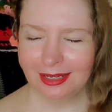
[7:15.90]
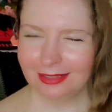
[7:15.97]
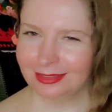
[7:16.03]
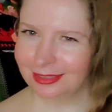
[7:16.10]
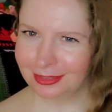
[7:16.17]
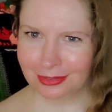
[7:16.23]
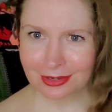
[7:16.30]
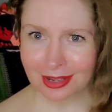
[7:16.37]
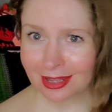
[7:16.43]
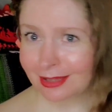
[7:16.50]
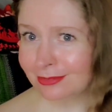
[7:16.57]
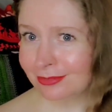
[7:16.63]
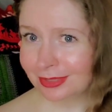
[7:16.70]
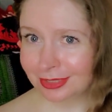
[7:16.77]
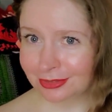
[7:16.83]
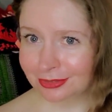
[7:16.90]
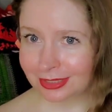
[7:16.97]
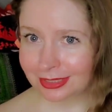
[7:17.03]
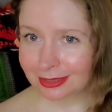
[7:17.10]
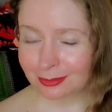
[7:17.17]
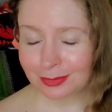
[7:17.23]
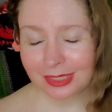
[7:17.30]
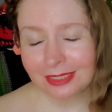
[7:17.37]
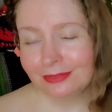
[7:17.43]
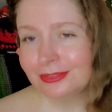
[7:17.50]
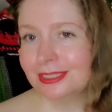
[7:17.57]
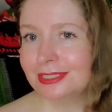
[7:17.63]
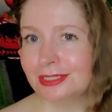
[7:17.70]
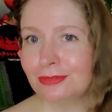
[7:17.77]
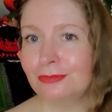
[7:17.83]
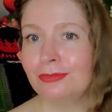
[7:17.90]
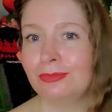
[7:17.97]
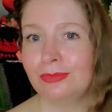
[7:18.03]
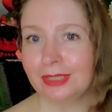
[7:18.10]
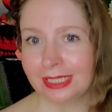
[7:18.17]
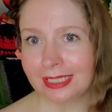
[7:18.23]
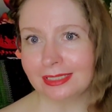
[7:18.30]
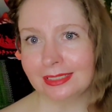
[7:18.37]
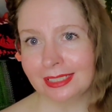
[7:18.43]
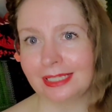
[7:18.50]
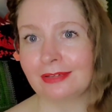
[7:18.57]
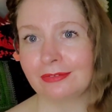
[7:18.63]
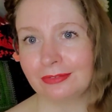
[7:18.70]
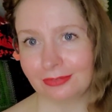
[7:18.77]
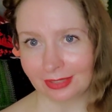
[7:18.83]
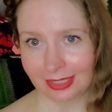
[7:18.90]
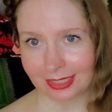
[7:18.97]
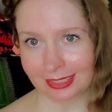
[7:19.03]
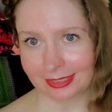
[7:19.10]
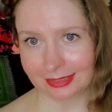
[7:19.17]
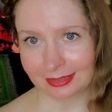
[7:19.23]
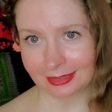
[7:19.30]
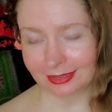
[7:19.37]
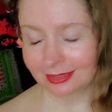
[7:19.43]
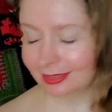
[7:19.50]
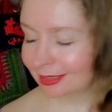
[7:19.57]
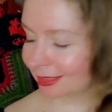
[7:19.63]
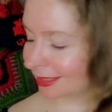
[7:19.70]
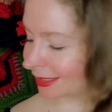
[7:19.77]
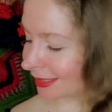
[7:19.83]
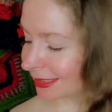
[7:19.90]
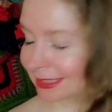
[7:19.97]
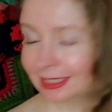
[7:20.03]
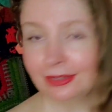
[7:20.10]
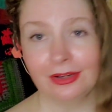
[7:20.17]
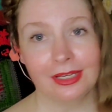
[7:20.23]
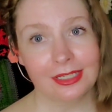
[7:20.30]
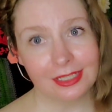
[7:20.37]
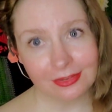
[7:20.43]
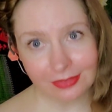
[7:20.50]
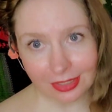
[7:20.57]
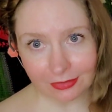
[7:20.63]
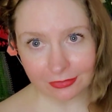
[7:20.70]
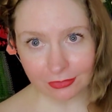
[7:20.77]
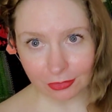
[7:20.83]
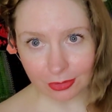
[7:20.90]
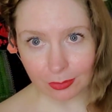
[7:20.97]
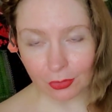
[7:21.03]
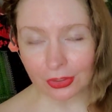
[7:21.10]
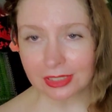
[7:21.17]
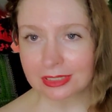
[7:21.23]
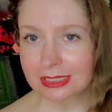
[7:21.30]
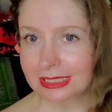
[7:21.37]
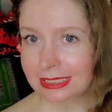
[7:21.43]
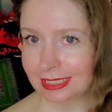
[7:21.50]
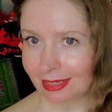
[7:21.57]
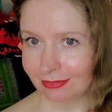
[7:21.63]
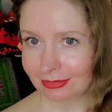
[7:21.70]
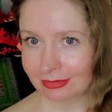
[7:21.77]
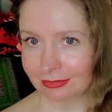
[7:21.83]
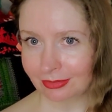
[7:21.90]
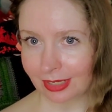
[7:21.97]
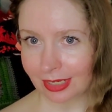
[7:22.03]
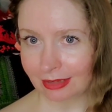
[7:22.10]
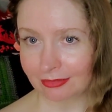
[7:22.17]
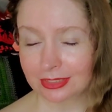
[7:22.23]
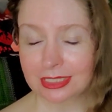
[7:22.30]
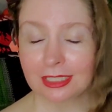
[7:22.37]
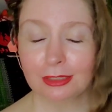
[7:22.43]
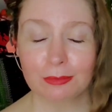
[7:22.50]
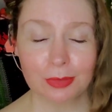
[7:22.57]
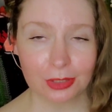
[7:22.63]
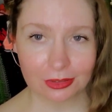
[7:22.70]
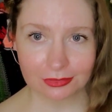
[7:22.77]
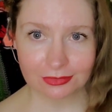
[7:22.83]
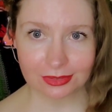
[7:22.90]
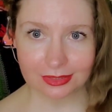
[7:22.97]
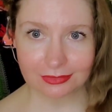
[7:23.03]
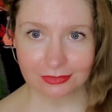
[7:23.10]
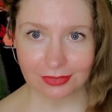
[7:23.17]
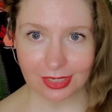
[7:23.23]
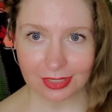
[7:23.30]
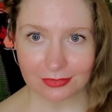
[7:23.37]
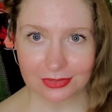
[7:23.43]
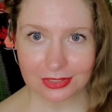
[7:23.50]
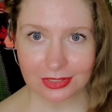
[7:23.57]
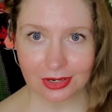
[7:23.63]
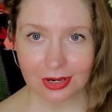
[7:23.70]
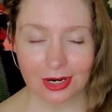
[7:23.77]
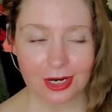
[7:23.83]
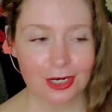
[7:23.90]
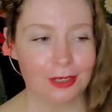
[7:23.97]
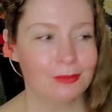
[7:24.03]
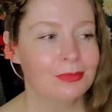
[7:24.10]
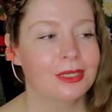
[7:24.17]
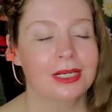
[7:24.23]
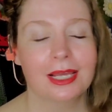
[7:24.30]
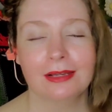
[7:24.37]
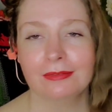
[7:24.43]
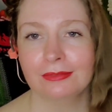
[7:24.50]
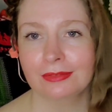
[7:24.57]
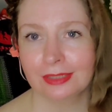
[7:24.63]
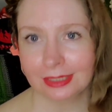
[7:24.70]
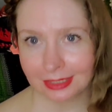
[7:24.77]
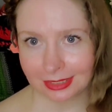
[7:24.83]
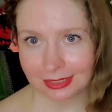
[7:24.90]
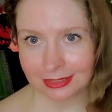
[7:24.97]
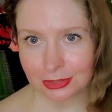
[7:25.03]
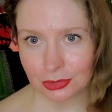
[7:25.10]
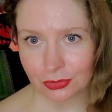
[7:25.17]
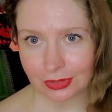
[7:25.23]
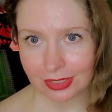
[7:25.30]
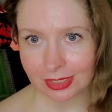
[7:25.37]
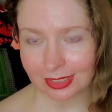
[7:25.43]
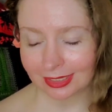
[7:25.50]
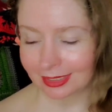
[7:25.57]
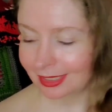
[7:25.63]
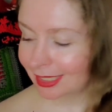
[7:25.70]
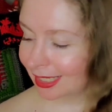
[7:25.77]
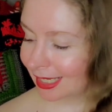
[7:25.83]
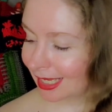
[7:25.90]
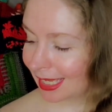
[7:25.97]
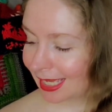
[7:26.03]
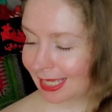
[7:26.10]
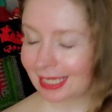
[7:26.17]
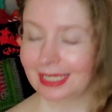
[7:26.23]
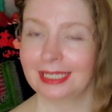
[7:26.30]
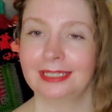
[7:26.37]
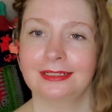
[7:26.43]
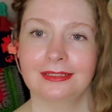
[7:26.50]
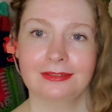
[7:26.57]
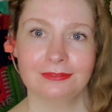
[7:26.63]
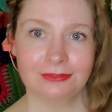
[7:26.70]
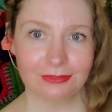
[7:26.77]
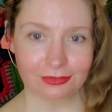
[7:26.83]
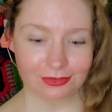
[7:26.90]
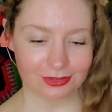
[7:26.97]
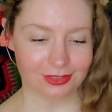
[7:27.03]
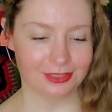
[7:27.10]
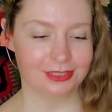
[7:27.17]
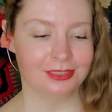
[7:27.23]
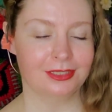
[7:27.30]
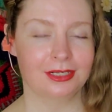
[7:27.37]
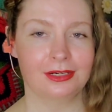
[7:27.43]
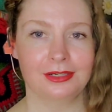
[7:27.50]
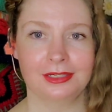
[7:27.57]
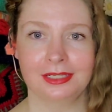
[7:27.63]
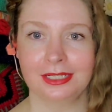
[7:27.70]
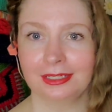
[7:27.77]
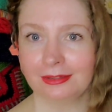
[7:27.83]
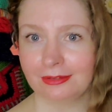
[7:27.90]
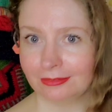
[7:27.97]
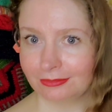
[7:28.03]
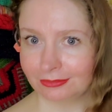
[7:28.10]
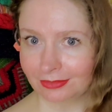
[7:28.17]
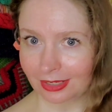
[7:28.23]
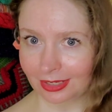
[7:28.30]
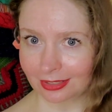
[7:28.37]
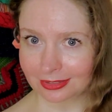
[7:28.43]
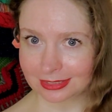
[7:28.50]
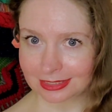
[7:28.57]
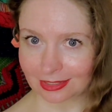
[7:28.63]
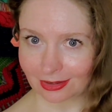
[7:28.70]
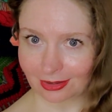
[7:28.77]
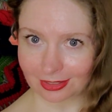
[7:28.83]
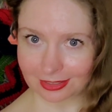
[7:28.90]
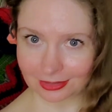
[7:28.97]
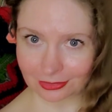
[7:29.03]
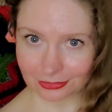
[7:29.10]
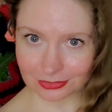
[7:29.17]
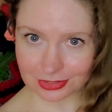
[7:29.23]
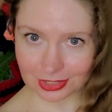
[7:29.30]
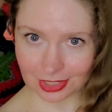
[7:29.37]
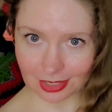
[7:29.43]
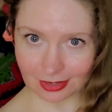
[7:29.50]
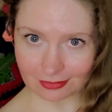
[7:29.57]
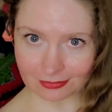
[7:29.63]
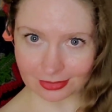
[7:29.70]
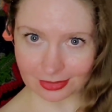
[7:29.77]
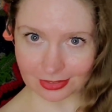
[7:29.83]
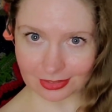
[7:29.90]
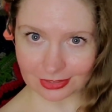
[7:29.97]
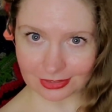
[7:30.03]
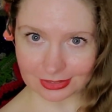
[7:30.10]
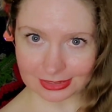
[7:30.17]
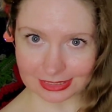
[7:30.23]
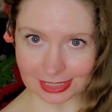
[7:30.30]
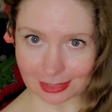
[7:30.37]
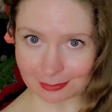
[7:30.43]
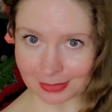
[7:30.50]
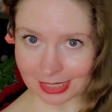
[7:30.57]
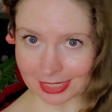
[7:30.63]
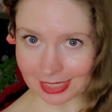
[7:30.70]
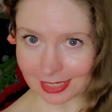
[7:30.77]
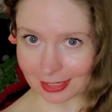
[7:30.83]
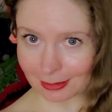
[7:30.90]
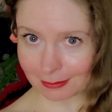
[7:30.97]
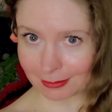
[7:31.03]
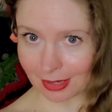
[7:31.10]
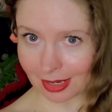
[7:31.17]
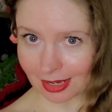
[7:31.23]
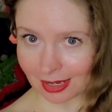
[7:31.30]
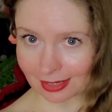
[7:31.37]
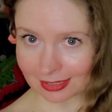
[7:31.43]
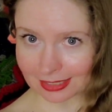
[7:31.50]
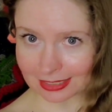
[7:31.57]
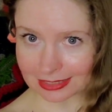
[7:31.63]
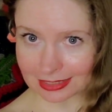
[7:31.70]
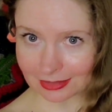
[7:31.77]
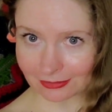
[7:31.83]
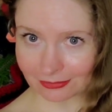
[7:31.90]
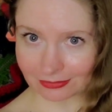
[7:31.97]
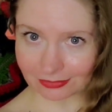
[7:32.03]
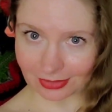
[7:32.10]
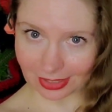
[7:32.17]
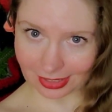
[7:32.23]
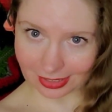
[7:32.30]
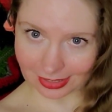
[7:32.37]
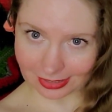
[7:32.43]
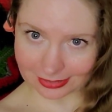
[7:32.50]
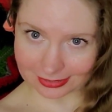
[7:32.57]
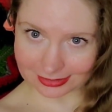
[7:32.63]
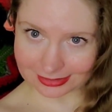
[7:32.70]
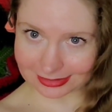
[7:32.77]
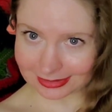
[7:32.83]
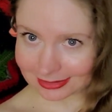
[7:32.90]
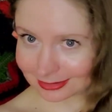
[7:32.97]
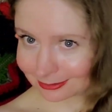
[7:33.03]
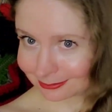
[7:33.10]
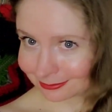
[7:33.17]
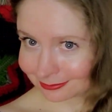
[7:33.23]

a little convoluted, but it was still really fun. So I gave that 4.75. It's not a perfect 5-star, but I really enjoyed it. And for the little fox on those covers, I made a pocket fox.